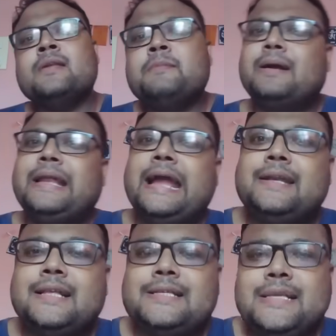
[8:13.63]
but
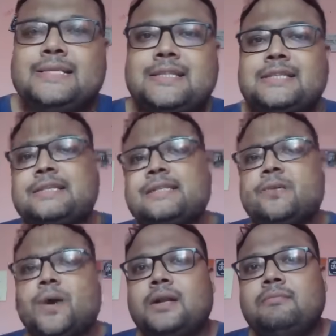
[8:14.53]

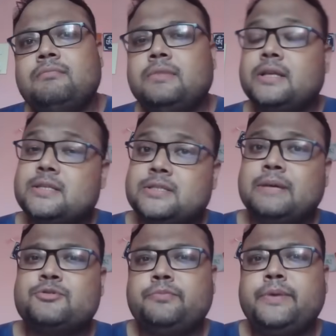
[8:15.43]
1860-61, it
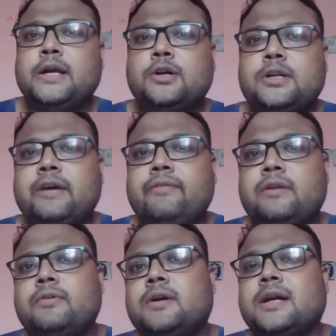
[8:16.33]
seems to be a good level
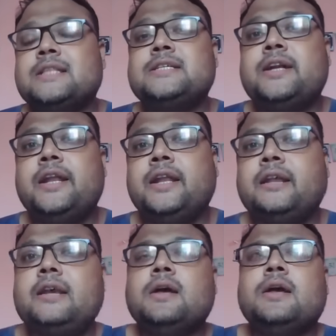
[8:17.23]
considering
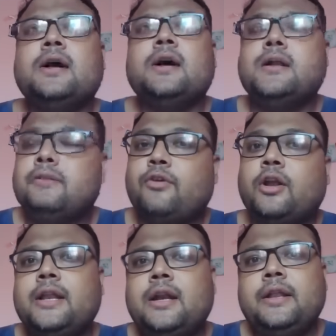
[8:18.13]
the
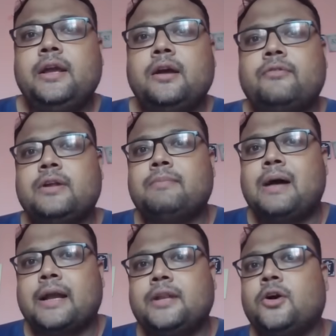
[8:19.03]
volatility of the
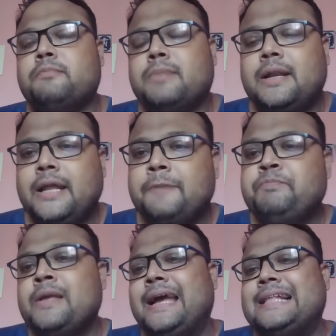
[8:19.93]
market on Monday.
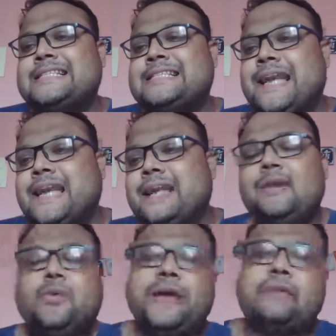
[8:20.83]
And secondly,
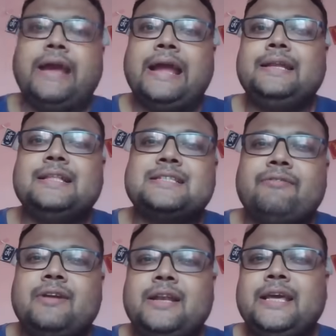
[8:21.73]
we have
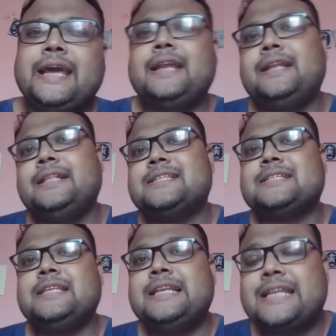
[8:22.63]

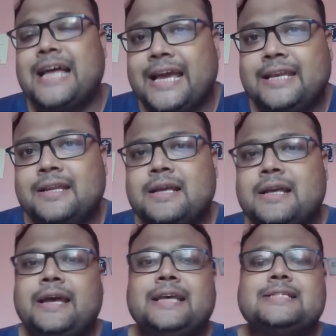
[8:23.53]
1870-1869
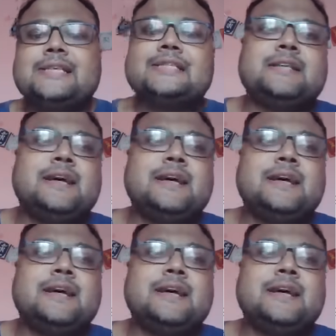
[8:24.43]
as this